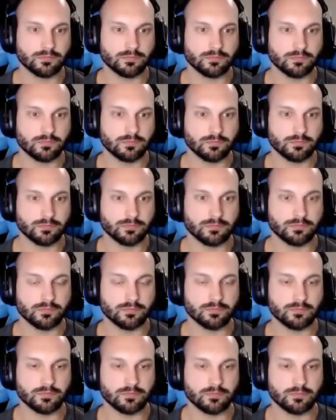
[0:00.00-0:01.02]

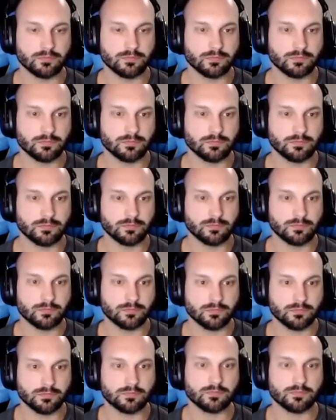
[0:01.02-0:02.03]

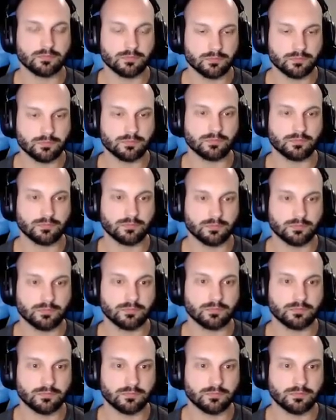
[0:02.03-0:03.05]

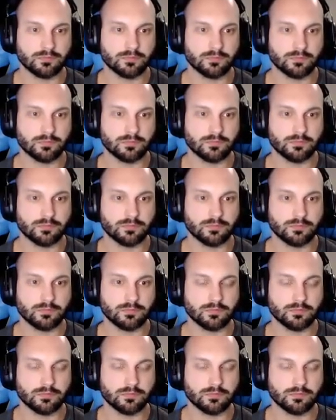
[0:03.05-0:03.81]
No words are spoken by the person on screen.